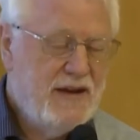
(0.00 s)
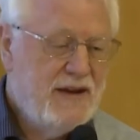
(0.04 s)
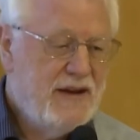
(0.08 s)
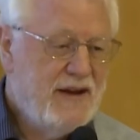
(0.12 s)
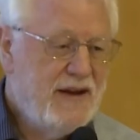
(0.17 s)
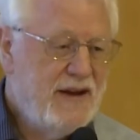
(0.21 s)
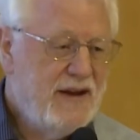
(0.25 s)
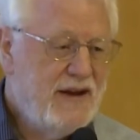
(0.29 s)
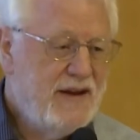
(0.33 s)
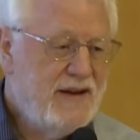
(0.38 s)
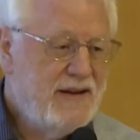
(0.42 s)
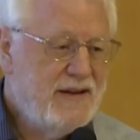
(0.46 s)

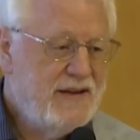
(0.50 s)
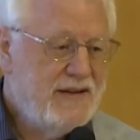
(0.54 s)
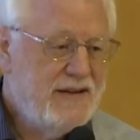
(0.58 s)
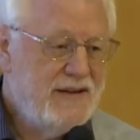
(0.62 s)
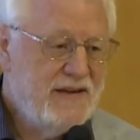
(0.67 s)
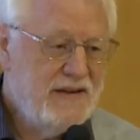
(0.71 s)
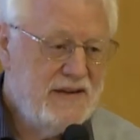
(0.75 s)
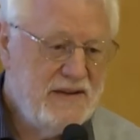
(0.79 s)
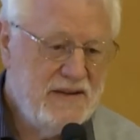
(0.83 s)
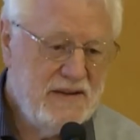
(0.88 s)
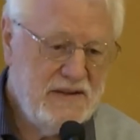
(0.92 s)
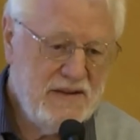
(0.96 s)

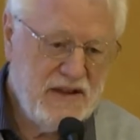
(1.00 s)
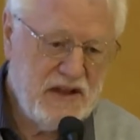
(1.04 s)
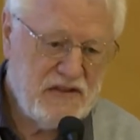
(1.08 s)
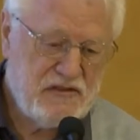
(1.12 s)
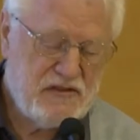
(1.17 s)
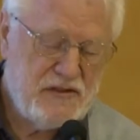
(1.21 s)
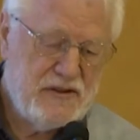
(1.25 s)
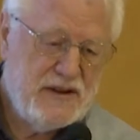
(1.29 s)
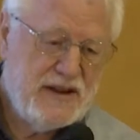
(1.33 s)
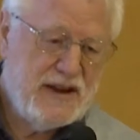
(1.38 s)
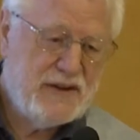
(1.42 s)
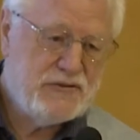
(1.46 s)

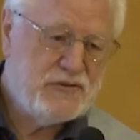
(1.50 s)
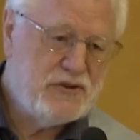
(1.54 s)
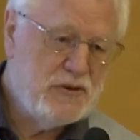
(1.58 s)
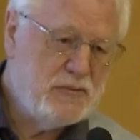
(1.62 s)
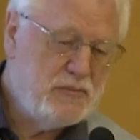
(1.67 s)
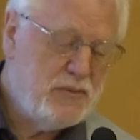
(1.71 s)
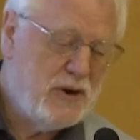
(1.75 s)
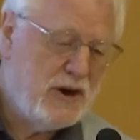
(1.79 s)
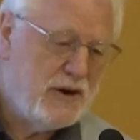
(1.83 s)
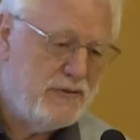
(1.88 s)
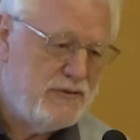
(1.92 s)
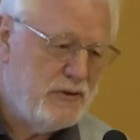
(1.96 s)
Yesterday, after
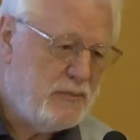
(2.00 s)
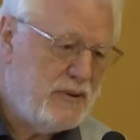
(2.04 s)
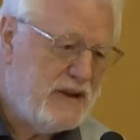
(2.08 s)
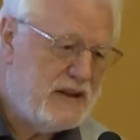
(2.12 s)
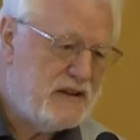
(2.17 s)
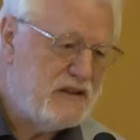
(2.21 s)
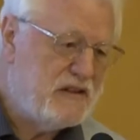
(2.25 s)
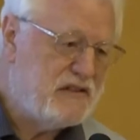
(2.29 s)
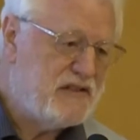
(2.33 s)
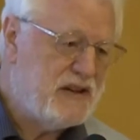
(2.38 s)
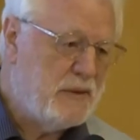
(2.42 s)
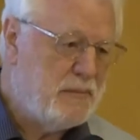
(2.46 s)
Pavel
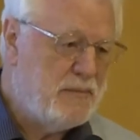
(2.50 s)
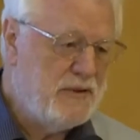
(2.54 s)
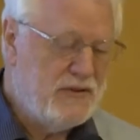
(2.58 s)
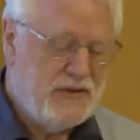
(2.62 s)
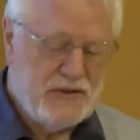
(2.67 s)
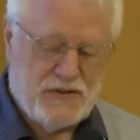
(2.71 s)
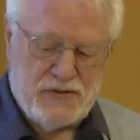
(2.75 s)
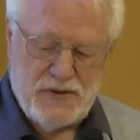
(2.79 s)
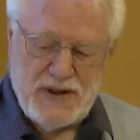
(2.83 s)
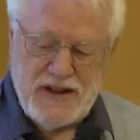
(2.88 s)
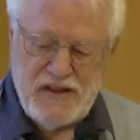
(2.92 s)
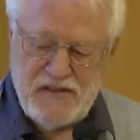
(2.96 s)
picked us up at
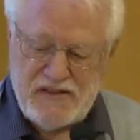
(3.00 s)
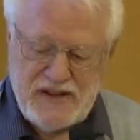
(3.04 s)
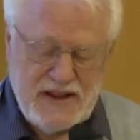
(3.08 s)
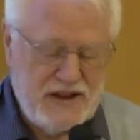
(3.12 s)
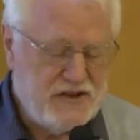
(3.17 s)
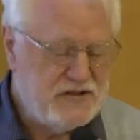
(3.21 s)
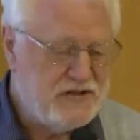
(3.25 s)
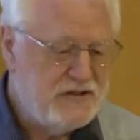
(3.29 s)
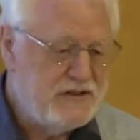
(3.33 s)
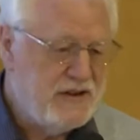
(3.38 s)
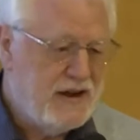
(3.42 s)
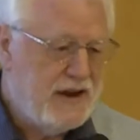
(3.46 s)
the train
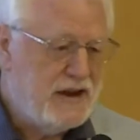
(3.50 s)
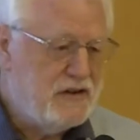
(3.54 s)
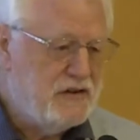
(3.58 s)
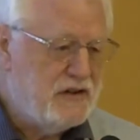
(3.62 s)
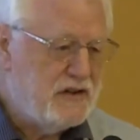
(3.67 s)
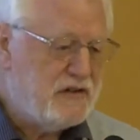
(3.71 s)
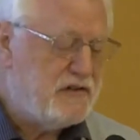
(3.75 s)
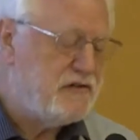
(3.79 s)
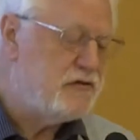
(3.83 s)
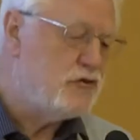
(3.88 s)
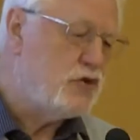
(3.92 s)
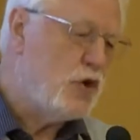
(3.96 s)
station, I
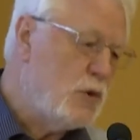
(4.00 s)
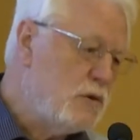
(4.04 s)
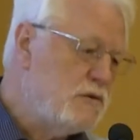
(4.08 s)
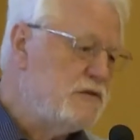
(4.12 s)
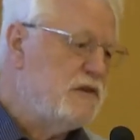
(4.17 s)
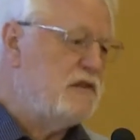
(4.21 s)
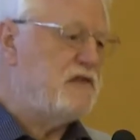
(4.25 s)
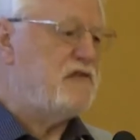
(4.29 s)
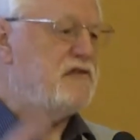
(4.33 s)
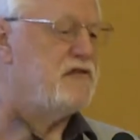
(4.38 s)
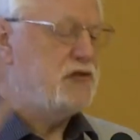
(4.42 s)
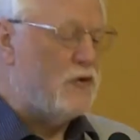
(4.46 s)
just told
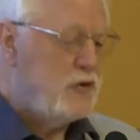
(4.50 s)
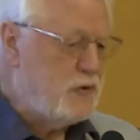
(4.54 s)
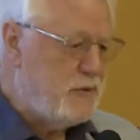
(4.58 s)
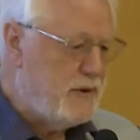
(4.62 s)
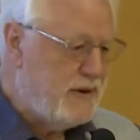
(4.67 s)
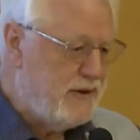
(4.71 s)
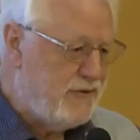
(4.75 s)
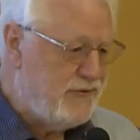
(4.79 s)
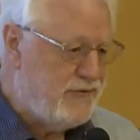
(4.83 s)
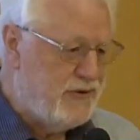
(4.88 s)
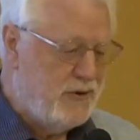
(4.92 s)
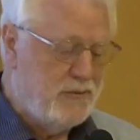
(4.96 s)
a
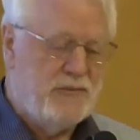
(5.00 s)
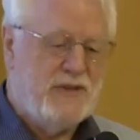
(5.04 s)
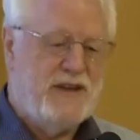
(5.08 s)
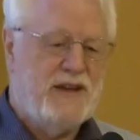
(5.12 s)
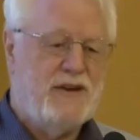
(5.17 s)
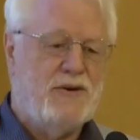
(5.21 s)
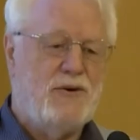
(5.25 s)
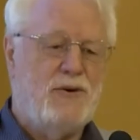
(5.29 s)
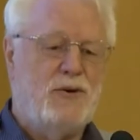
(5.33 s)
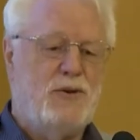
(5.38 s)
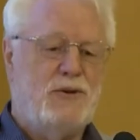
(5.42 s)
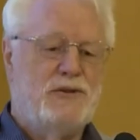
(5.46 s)
story from
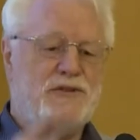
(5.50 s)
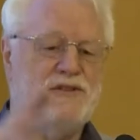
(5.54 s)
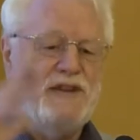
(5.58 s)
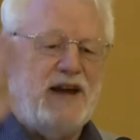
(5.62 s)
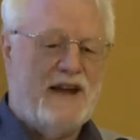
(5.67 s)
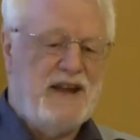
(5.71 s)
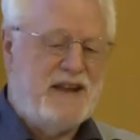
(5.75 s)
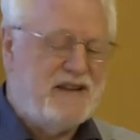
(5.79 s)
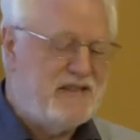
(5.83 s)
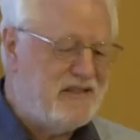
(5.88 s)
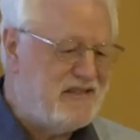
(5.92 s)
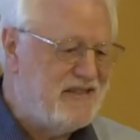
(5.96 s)
the old
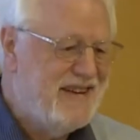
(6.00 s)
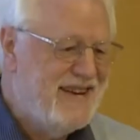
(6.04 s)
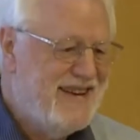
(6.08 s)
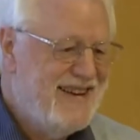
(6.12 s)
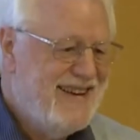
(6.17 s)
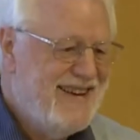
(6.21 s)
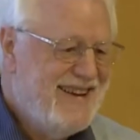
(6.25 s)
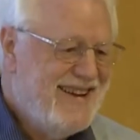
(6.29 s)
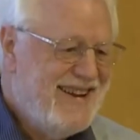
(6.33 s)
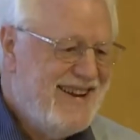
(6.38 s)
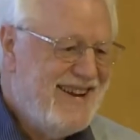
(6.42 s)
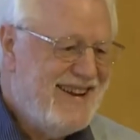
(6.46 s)
days
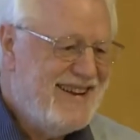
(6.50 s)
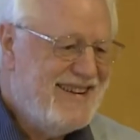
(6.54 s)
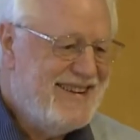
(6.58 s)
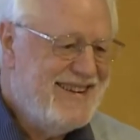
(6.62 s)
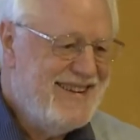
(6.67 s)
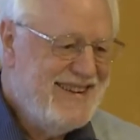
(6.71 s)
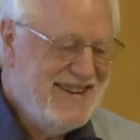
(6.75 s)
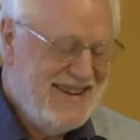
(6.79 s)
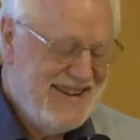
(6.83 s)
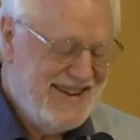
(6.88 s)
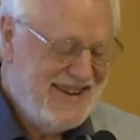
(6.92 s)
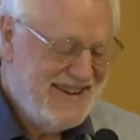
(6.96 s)

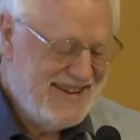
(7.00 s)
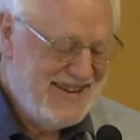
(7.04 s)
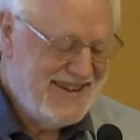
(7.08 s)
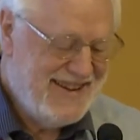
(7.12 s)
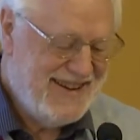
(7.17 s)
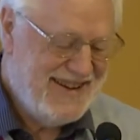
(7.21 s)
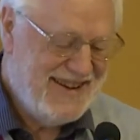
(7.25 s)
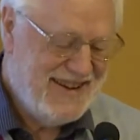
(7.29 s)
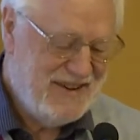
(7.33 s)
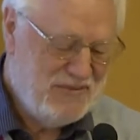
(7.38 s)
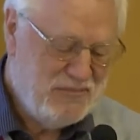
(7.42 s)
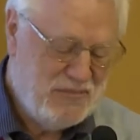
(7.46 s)
in
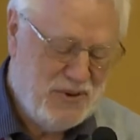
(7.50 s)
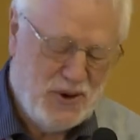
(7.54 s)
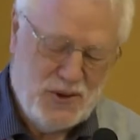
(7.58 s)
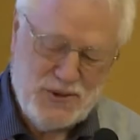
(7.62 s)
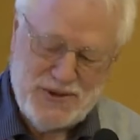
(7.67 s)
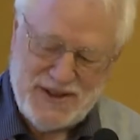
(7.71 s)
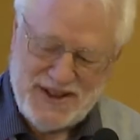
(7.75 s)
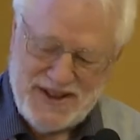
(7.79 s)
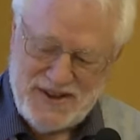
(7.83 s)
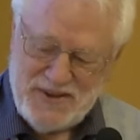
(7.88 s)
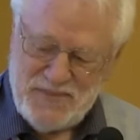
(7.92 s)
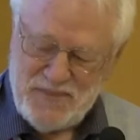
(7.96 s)

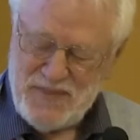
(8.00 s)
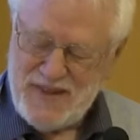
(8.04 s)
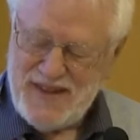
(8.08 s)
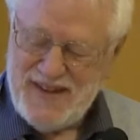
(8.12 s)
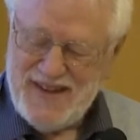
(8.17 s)
Poland.